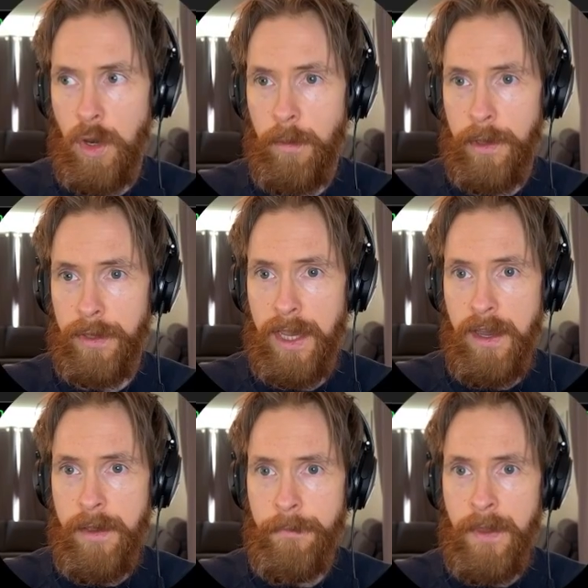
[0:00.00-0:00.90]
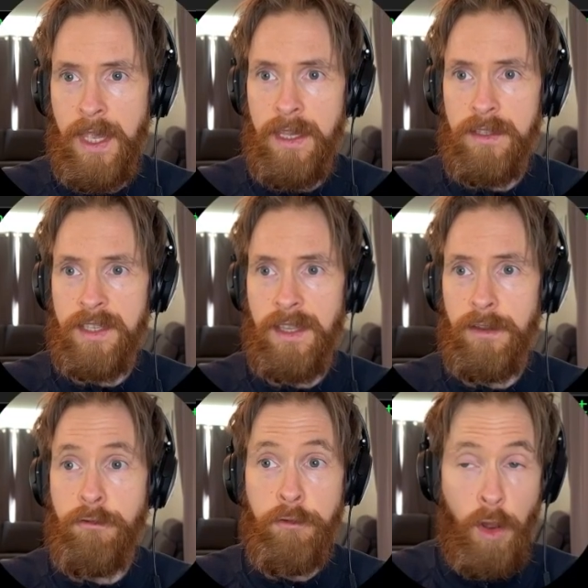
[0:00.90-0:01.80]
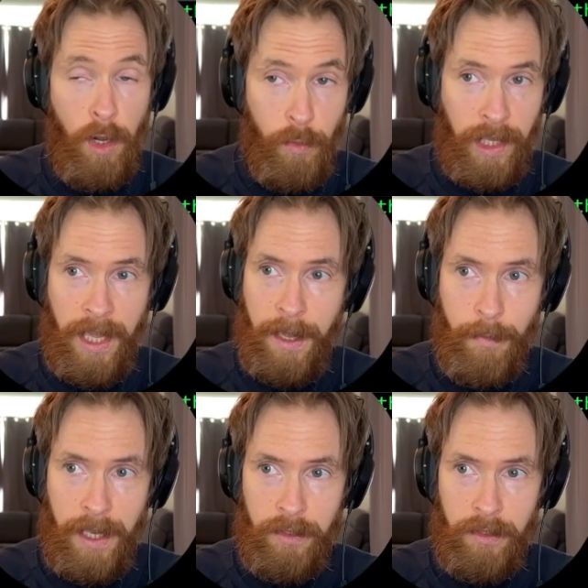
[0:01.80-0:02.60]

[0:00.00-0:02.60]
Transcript: is a bit more code heavy, but it's pretty easy to